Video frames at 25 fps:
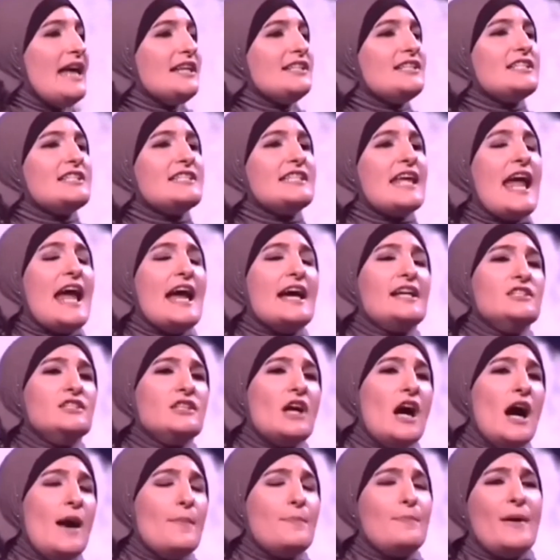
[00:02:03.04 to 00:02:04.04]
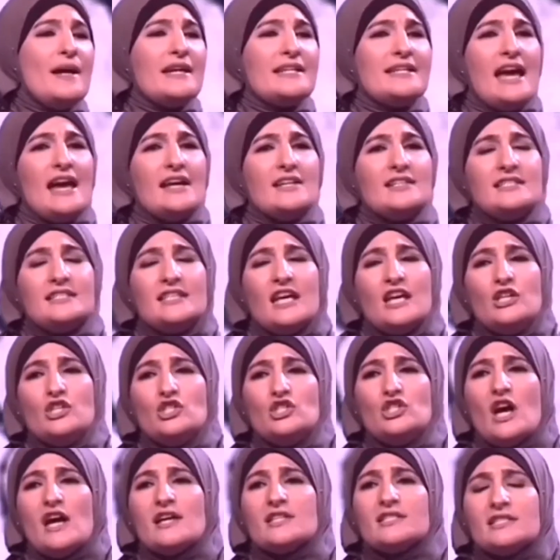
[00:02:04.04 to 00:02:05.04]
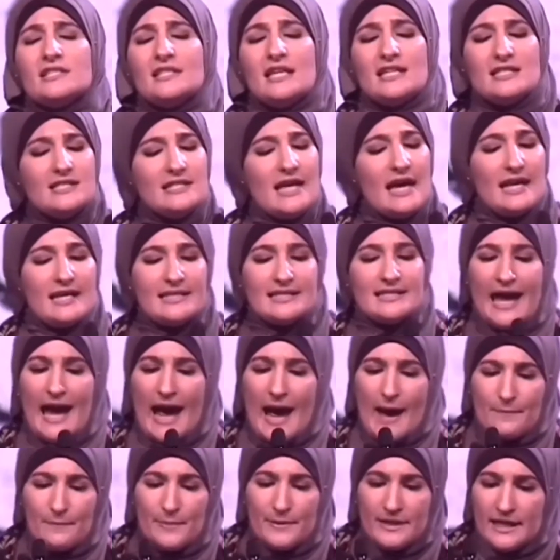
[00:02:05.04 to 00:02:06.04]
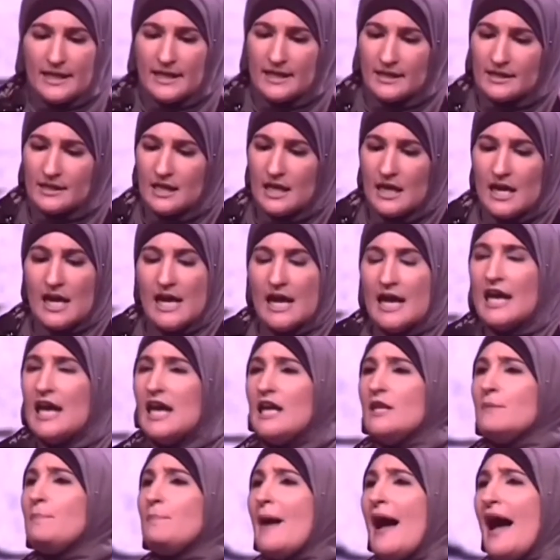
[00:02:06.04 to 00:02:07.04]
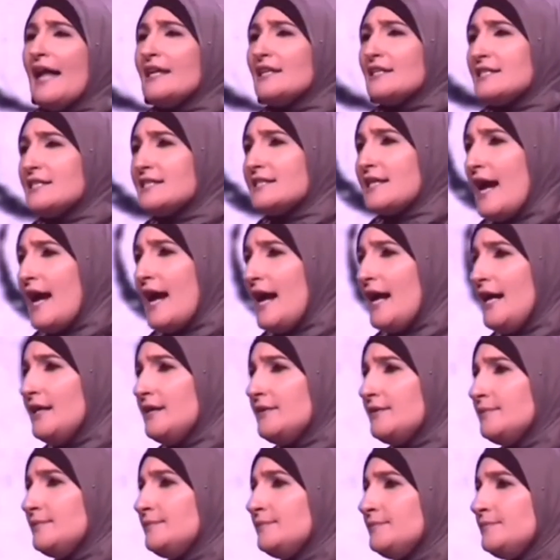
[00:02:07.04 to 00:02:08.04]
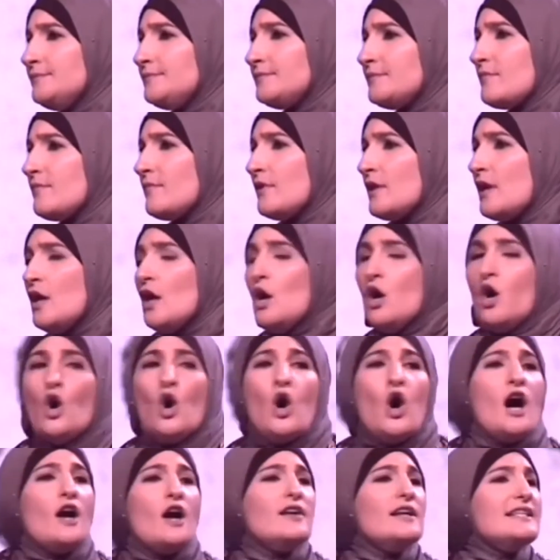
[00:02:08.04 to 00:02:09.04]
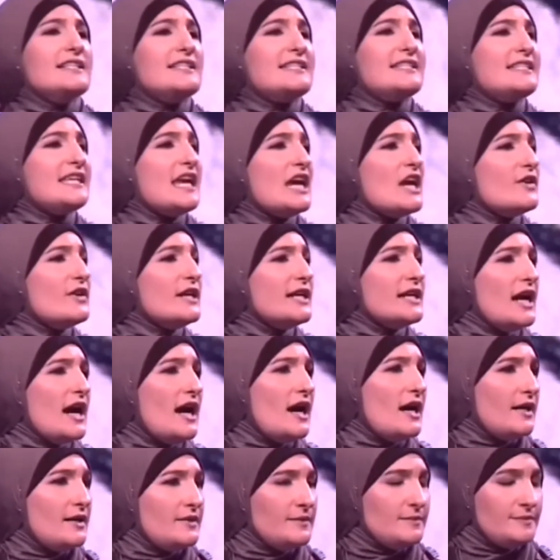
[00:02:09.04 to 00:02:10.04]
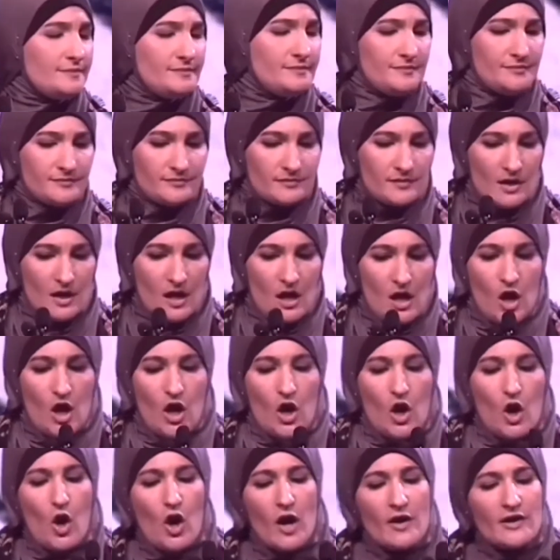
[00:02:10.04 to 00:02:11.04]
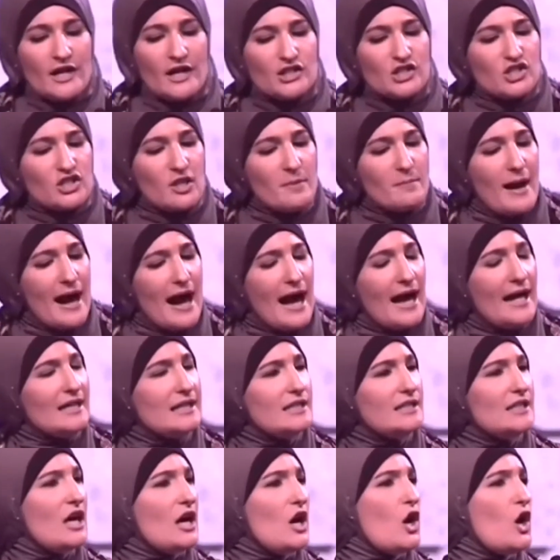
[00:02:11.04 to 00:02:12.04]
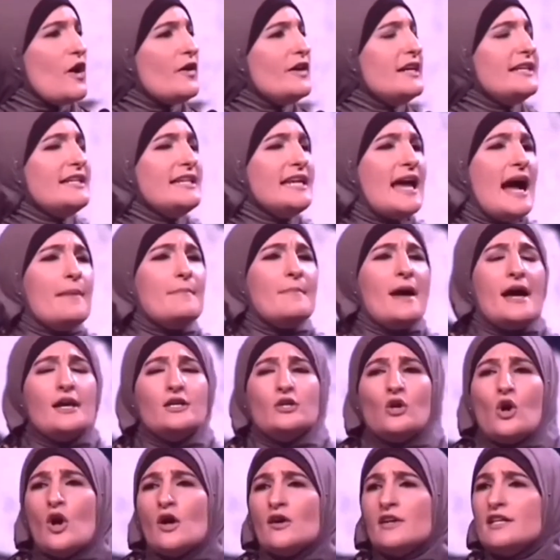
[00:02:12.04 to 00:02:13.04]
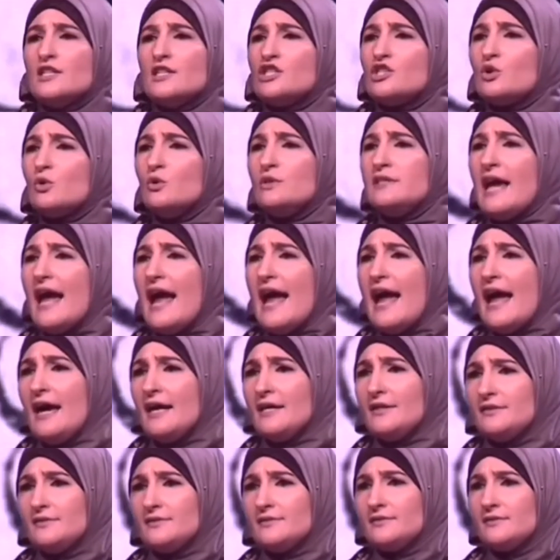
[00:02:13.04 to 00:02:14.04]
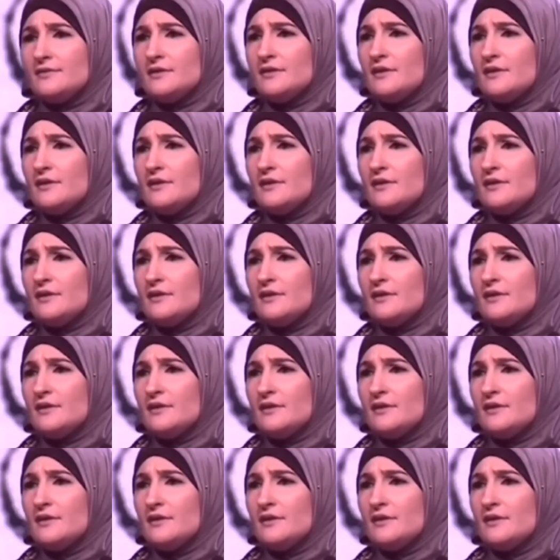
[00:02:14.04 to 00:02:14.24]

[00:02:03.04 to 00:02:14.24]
and stand up against injustice that is happening in Palestine or in Syria or in Somalia or in Yemen or in Sudan?